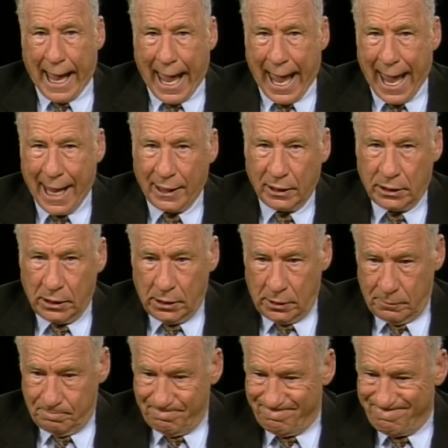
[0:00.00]
and
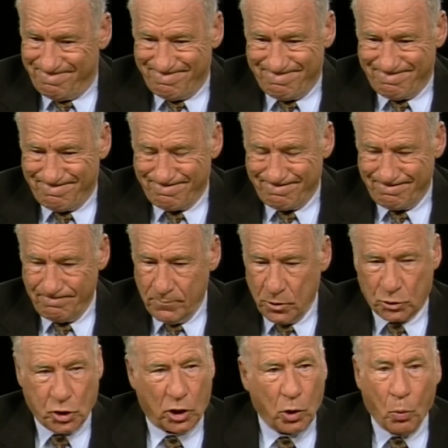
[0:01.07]

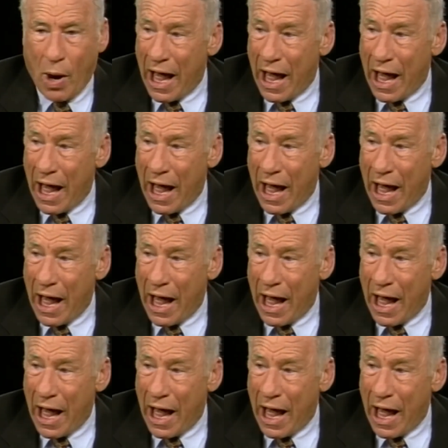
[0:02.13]
it took a